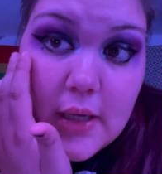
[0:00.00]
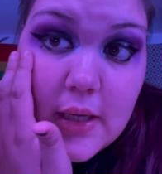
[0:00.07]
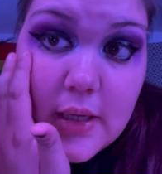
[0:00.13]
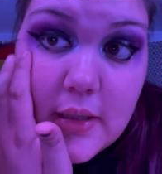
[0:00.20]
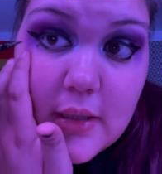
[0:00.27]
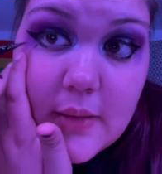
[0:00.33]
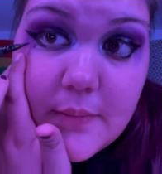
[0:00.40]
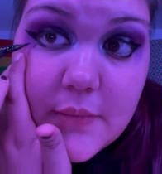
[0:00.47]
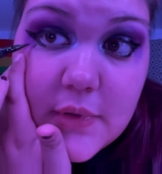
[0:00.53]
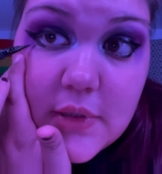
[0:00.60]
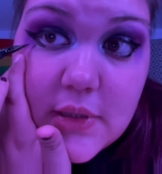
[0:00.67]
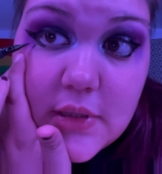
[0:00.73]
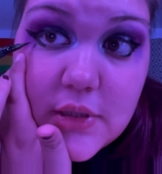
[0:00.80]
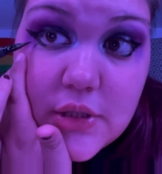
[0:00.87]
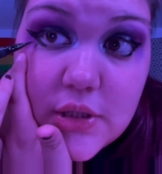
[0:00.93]
And I'm
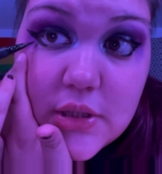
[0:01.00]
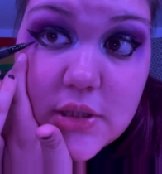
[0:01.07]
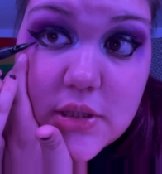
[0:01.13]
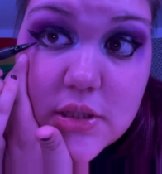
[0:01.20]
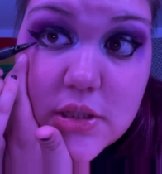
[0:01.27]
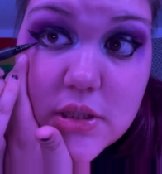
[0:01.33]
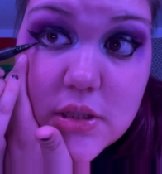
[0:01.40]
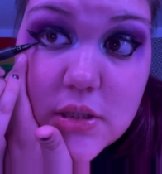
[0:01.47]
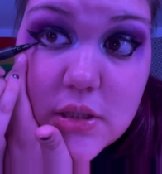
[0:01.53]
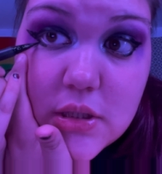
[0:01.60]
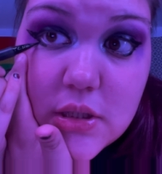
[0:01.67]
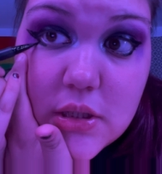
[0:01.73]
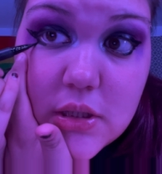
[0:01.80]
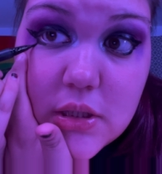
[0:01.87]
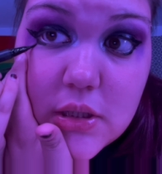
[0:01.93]
gonna just
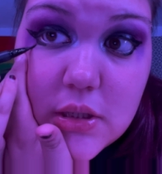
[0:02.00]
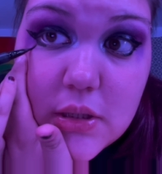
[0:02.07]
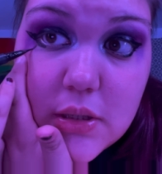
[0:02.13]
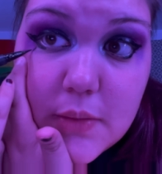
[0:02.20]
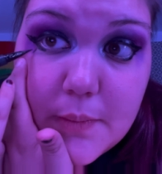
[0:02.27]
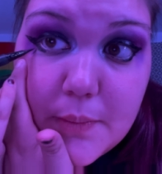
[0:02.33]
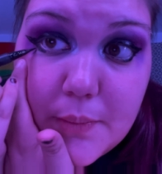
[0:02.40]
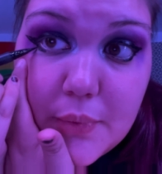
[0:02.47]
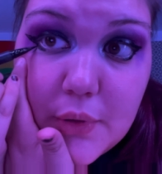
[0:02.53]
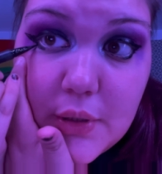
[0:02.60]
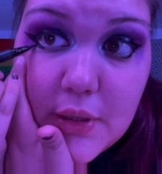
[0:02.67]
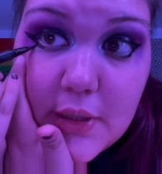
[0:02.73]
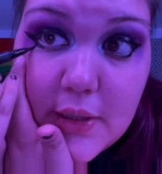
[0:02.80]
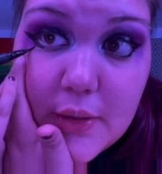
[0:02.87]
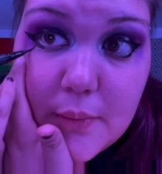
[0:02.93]

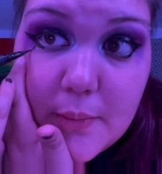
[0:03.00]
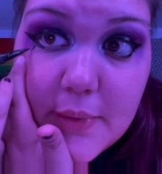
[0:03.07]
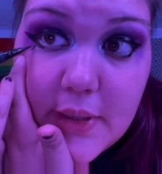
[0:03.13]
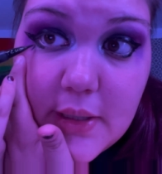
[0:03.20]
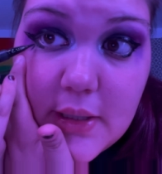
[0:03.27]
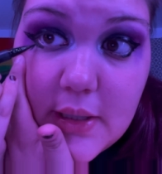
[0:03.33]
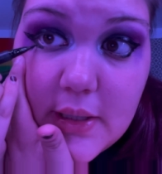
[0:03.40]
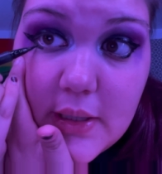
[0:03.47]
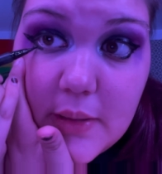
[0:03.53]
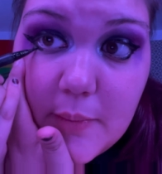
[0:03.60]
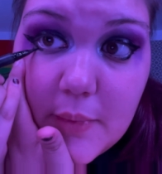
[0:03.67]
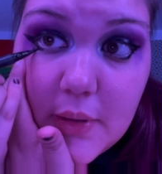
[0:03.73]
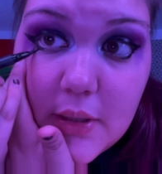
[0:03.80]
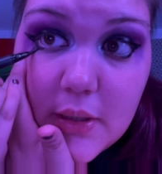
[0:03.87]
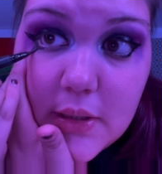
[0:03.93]
pull out my eye
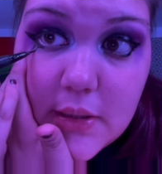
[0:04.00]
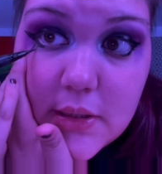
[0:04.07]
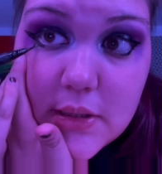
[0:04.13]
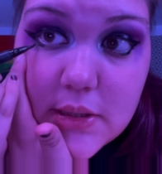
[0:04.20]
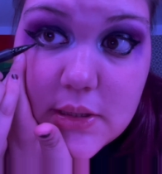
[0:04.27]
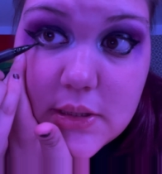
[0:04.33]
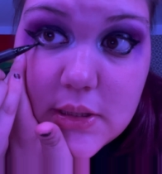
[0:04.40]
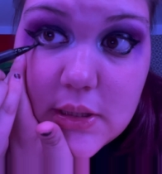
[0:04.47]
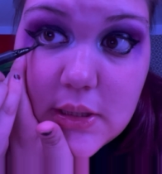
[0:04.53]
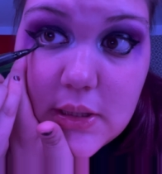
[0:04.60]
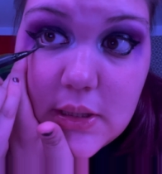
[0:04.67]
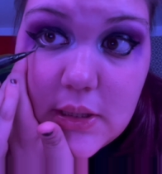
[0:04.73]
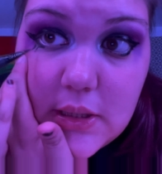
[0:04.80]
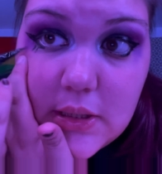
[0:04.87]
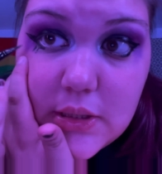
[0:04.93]
because I
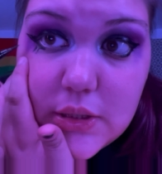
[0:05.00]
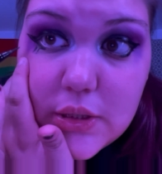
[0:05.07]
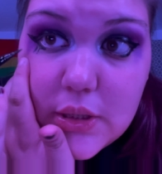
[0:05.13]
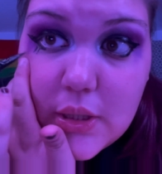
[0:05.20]
need